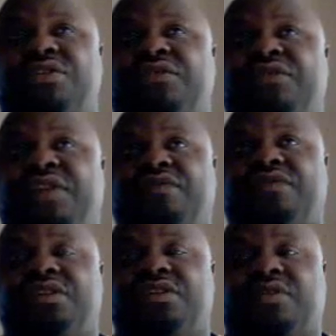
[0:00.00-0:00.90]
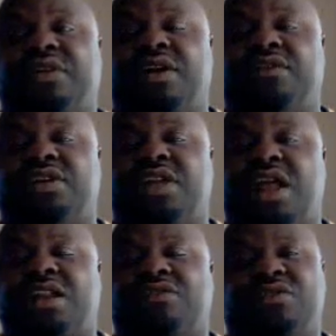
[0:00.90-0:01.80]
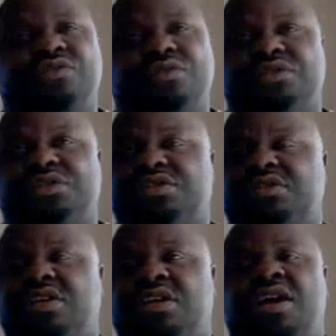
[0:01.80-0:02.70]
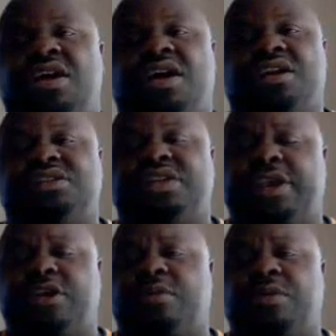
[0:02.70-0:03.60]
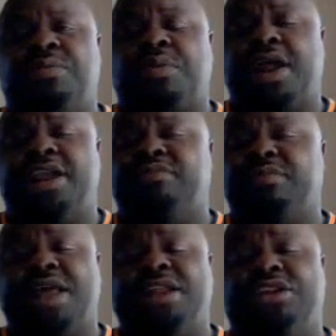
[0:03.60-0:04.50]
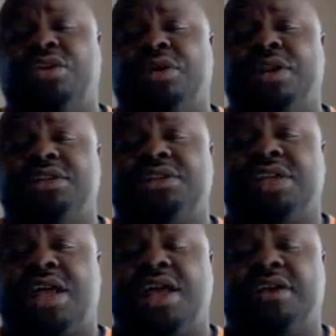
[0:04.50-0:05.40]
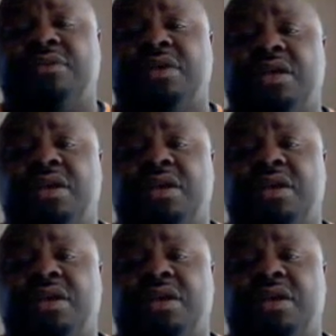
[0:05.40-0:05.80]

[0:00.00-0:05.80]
$250 to $300, which was a terrible price, but I didn't know it at the time.